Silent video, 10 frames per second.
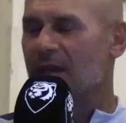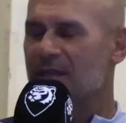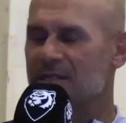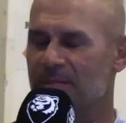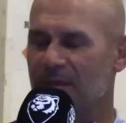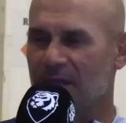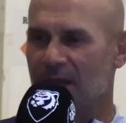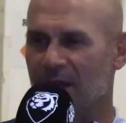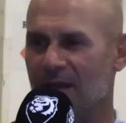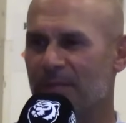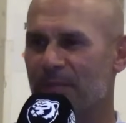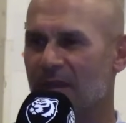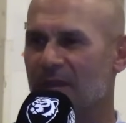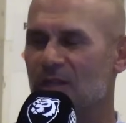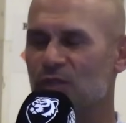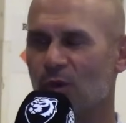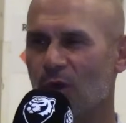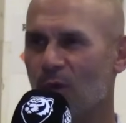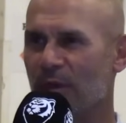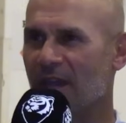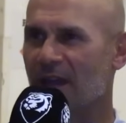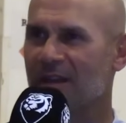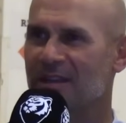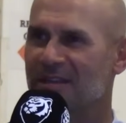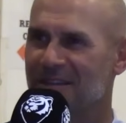Has to be Johor winger.